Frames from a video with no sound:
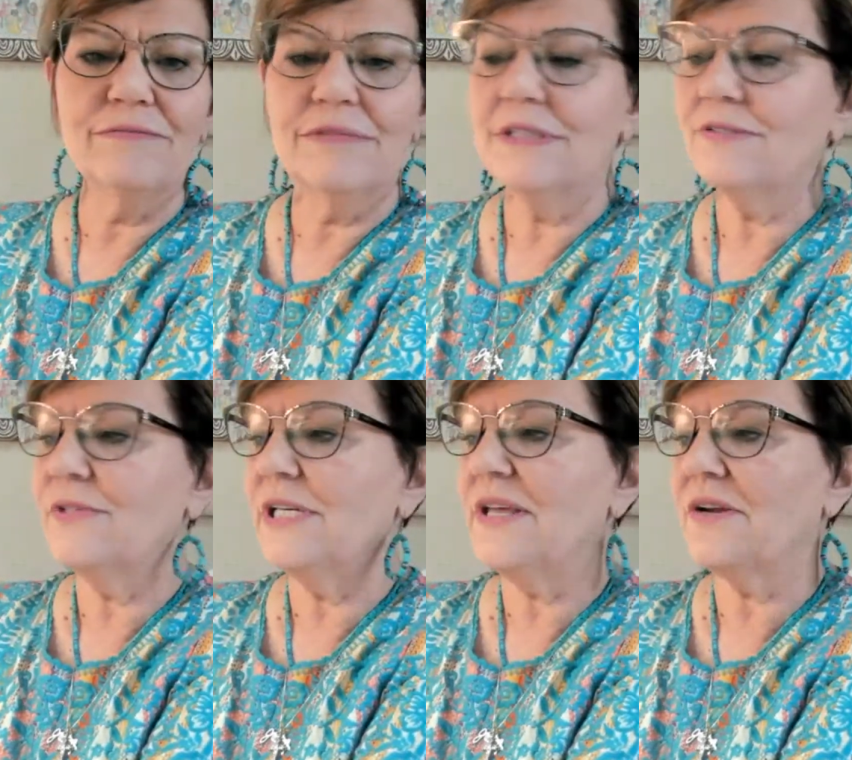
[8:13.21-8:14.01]
It's really
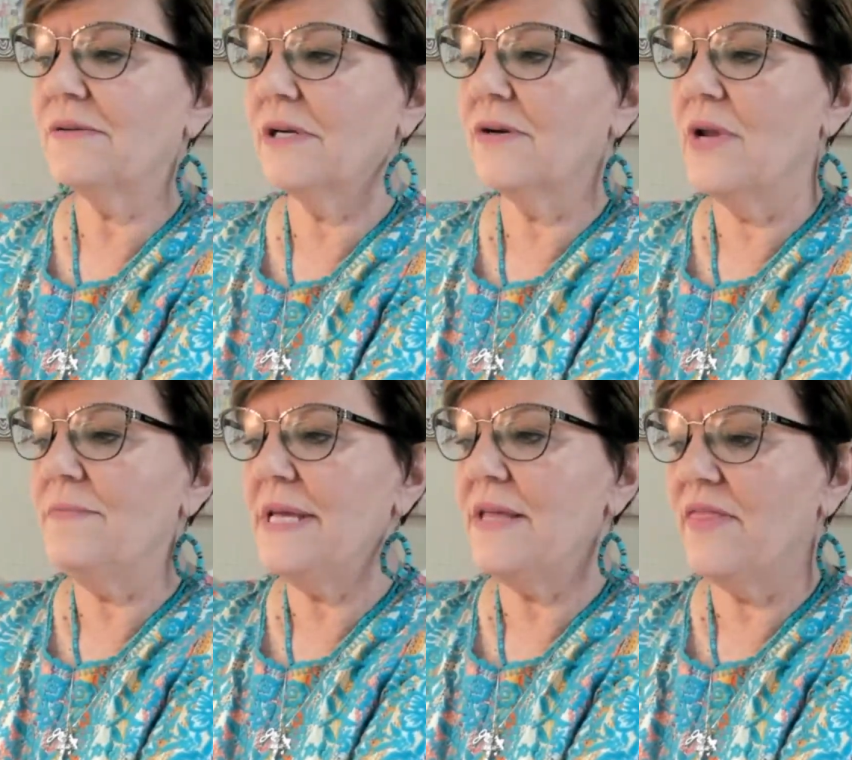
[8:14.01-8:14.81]
creamy
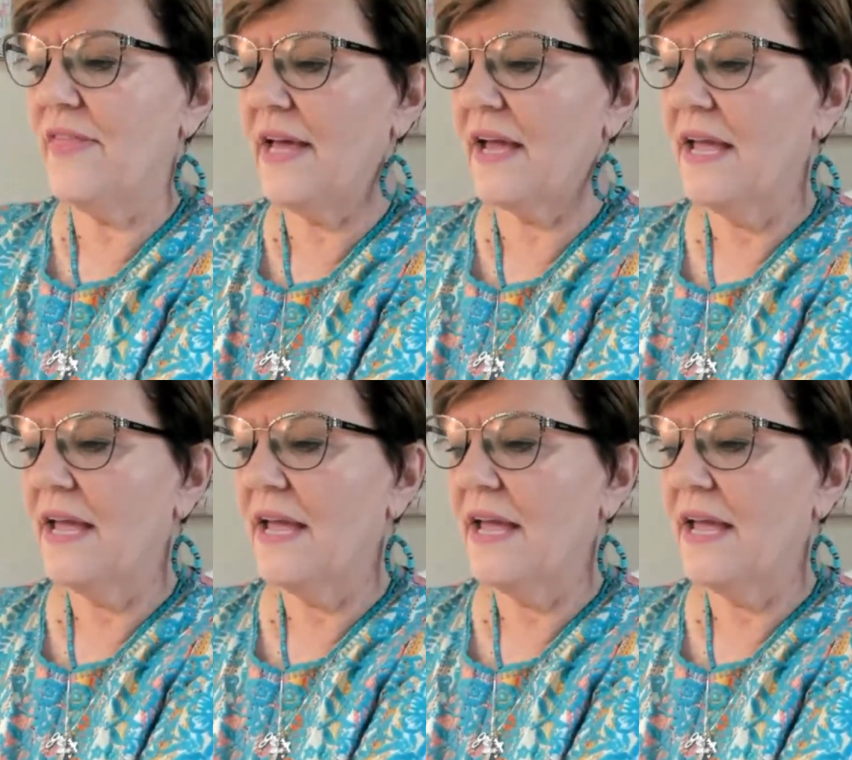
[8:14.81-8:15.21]
and thick.